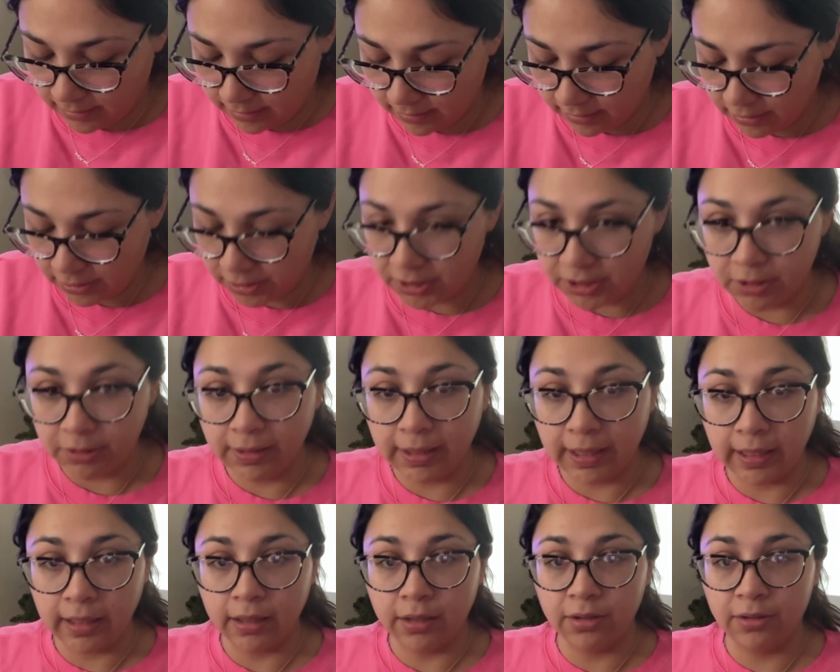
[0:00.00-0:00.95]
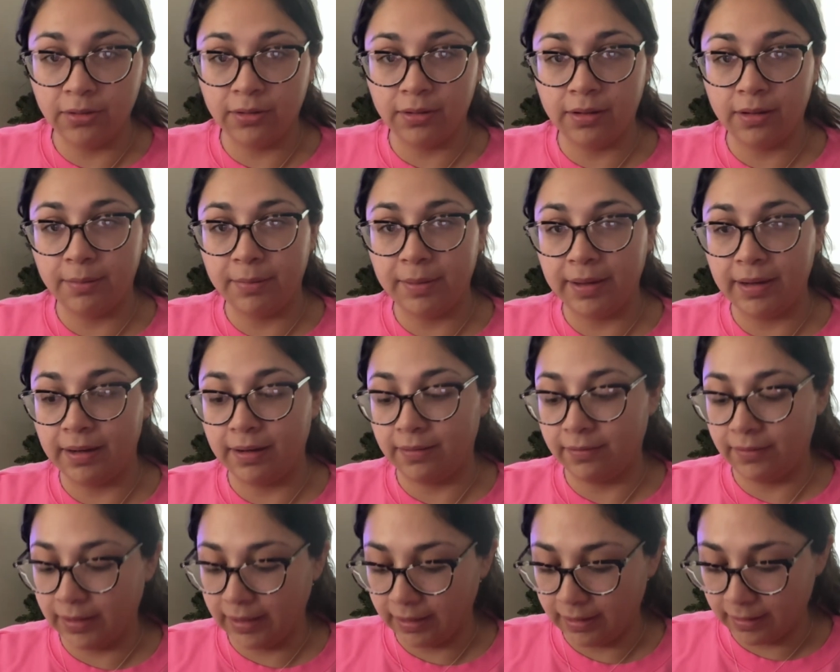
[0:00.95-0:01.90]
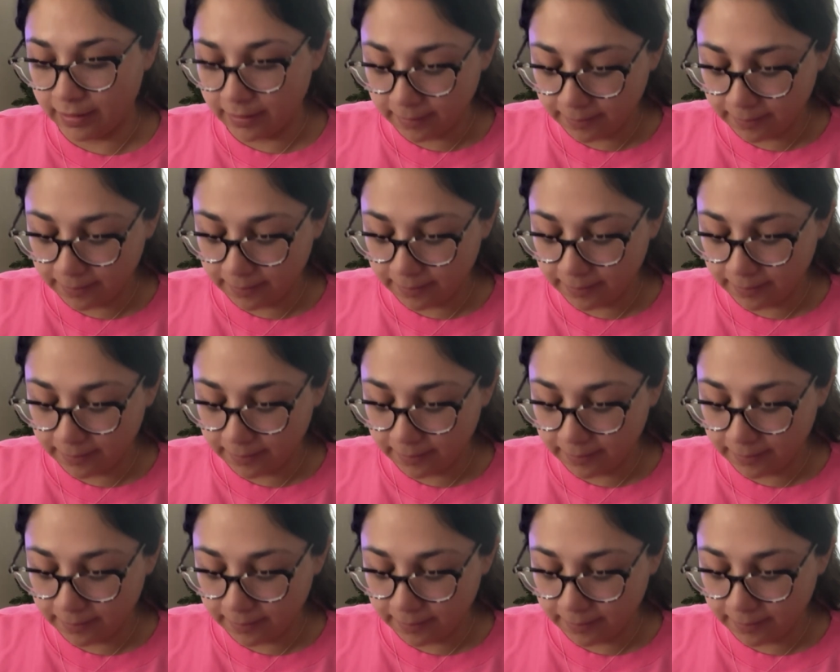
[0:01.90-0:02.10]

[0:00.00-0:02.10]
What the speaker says: there's still like a bit of like